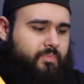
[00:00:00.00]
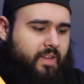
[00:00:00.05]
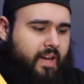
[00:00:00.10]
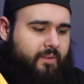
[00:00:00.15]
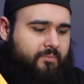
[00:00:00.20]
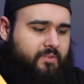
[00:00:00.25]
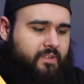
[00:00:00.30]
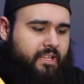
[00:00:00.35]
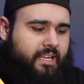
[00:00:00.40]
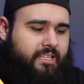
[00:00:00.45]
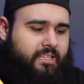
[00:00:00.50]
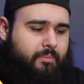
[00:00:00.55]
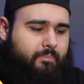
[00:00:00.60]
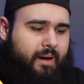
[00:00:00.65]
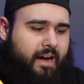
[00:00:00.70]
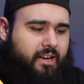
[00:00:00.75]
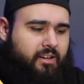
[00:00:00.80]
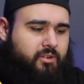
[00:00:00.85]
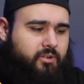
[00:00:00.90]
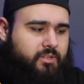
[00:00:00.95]
I feel like the
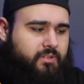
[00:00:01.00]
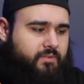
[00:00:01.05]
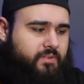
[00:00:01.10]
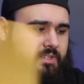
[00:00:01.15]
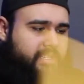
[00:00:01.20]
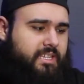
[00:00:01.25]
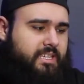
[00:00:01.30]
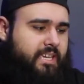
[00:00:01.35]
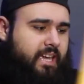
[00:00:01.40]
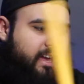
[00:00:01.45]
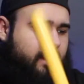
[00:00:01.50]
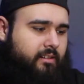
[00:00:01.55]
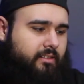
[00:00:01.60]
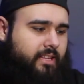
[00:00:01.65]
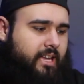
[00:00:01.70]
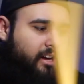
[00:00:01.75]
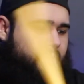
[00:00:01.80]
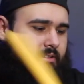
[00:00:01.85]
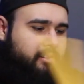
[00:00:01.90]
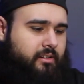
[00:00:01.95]
bongos for DK are
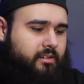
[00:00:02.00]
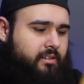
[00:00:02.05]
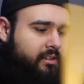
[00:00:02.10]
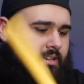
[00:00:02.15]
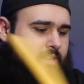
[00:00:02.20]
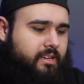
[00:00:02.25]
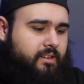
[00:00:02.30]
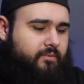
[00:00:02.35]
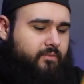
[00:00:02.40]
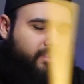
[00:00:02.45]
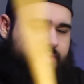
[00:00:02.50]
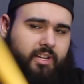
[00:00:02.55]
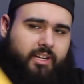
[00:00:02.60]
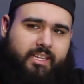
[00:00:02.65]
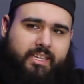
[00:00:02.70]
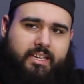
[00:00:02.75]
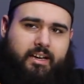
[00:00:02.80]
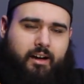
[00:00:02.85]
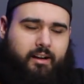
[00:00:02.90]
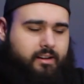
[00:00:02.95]
louder.
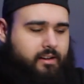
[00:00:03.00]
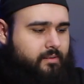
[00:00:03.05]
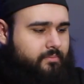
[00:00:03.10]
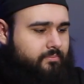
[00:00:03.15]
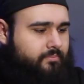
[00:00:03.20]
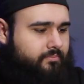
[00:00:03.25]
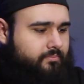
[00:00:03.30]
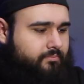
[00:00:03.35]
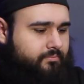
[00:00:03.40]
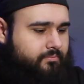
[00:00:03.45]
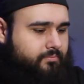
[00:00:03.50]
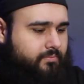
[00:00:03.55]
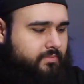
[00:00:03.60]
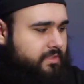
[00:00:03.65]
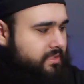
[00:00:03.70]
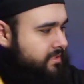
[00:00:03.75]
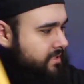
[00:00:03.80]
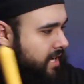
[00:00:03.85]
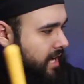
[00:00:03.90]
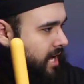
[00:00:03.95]
Dun conga.
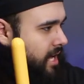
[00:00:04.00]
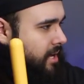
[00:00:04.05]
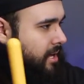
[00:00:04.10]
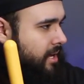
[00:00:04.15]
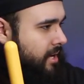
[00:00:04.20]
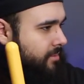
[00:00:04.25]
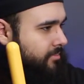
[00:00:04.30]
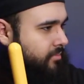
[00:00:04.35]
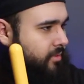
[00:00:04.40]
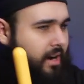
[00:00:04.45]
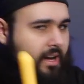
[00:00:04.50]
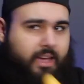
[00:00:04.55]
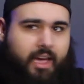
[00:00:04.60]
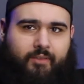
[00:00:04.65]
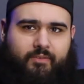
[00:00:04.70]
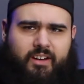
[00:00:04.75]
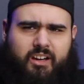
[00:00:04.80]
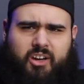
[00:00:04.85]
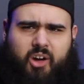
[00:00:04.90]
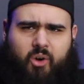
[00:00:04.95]
Stop. Why
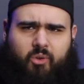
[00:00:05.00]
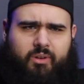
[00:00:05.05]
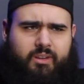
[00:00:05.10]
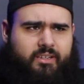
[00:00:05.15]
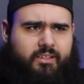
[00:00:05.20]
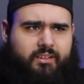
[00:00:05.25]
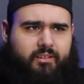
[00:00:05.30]
have a goat in